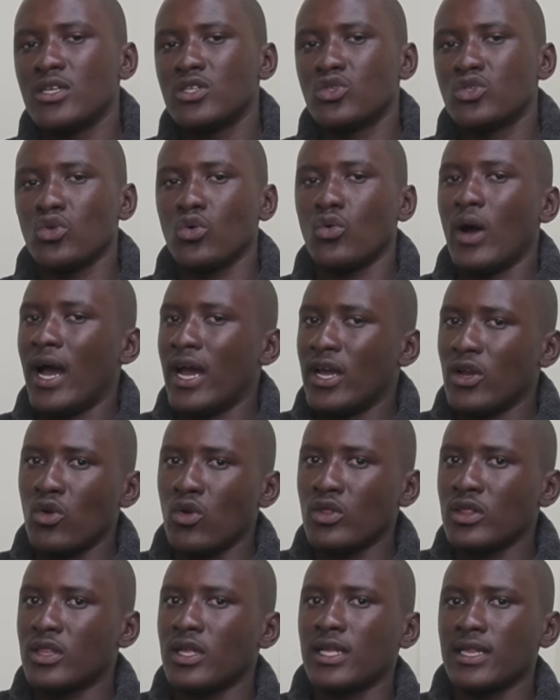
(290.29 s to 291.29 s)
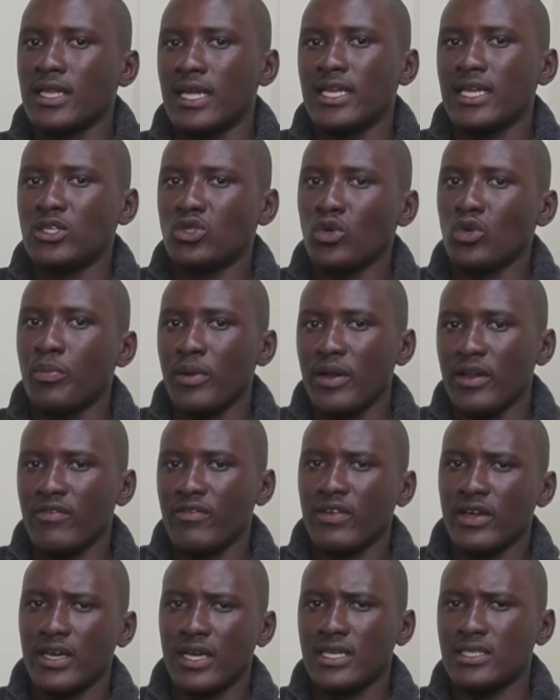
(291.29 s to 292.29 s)
So I don't think that he should be
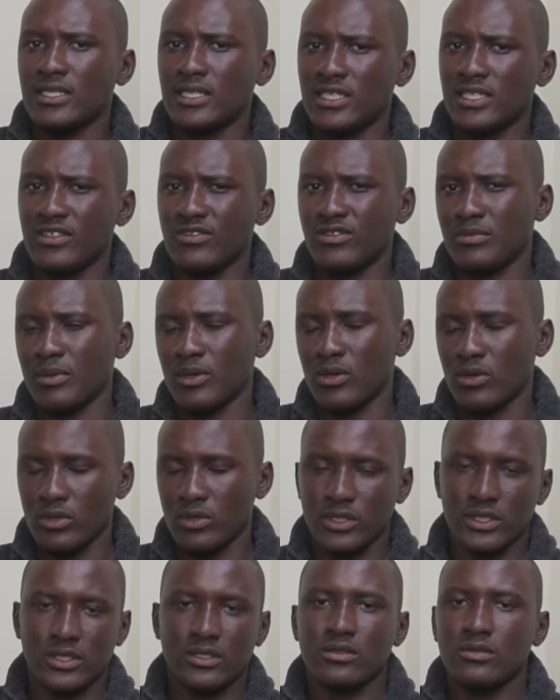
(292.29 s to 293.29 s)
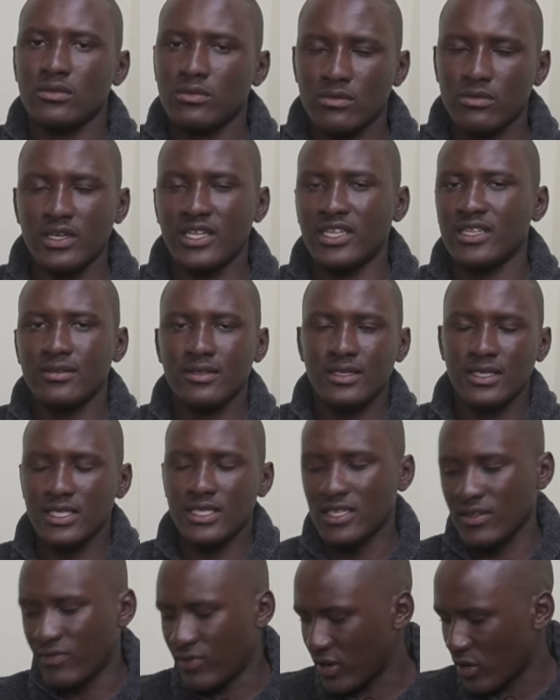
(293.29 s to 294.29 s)
leaving Kaizer Chiefs because, well,
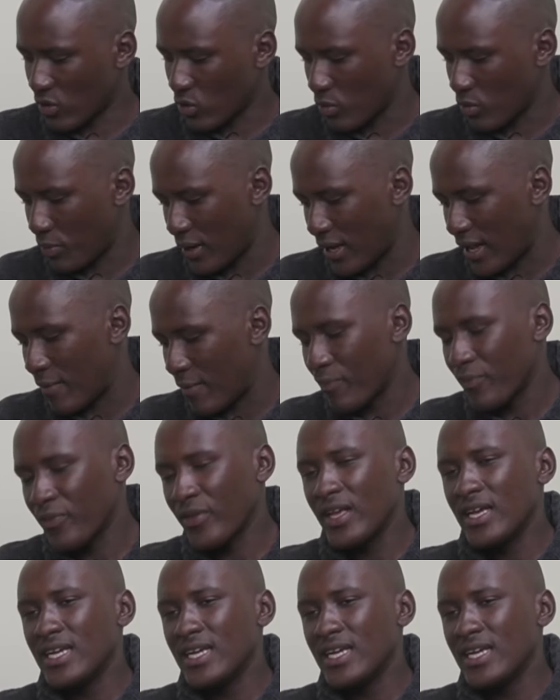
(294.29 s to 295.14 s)
he's a very good player.